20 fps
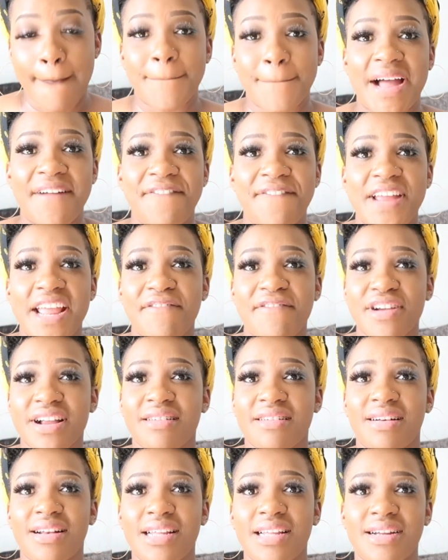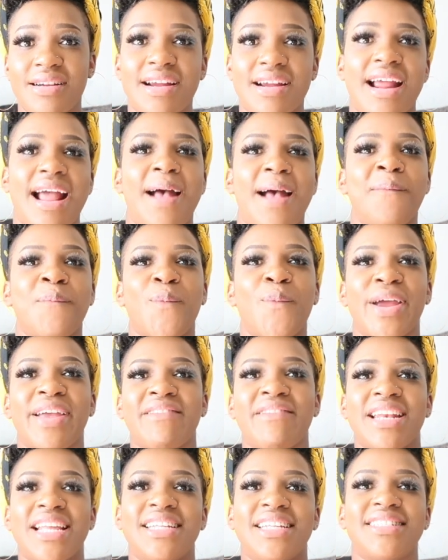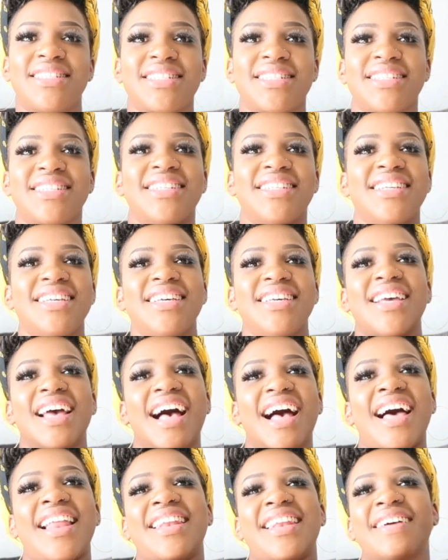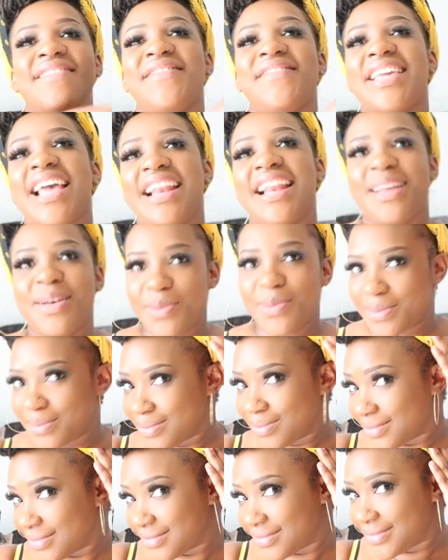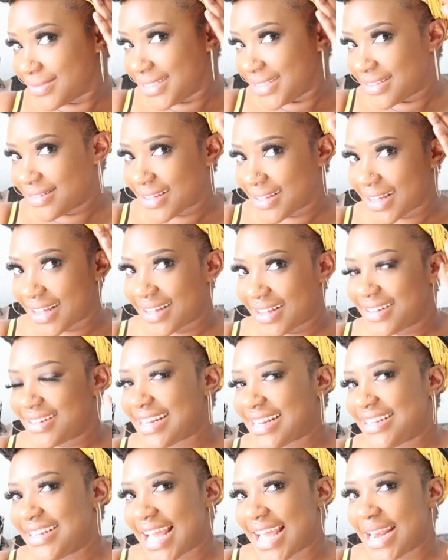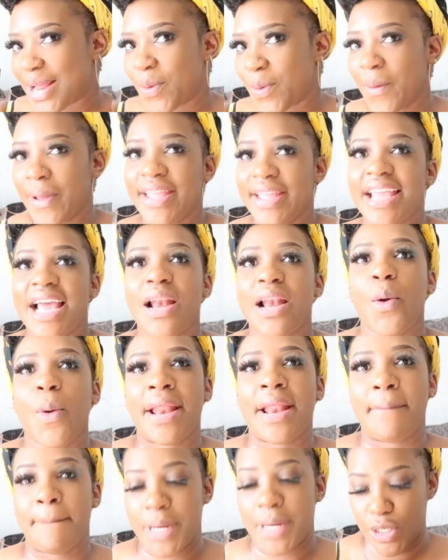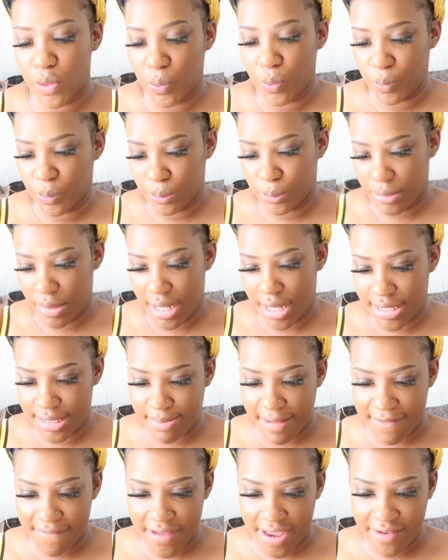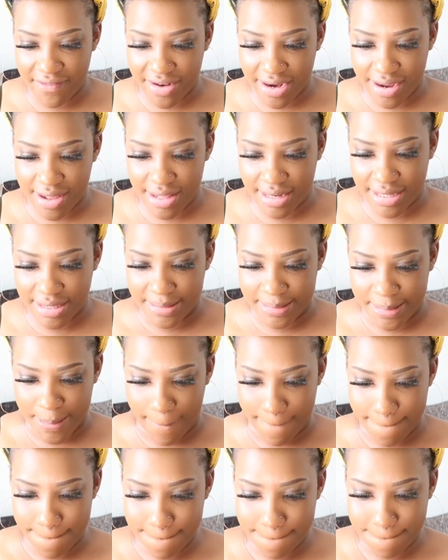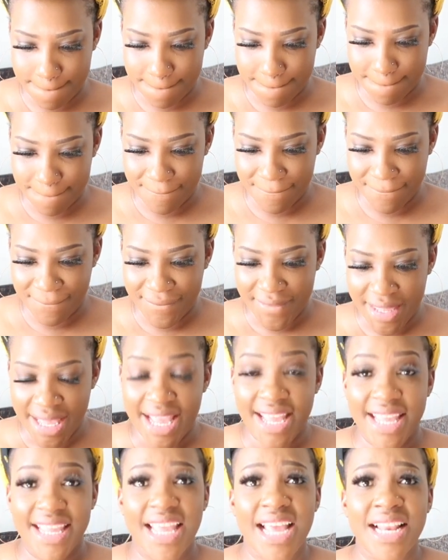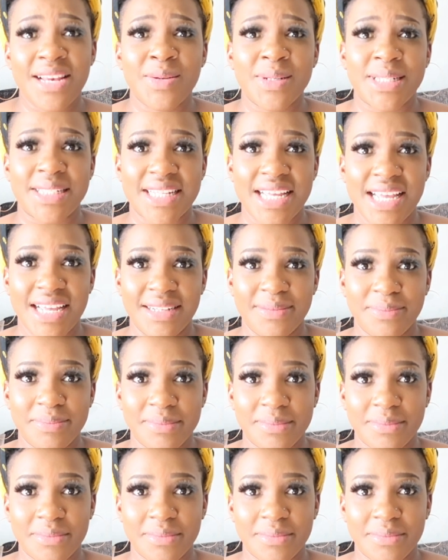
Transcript: My favorite color, I'm wearing it. I love yellow. Mm, yellow, yellow and blue is my favorite color. Can you sing?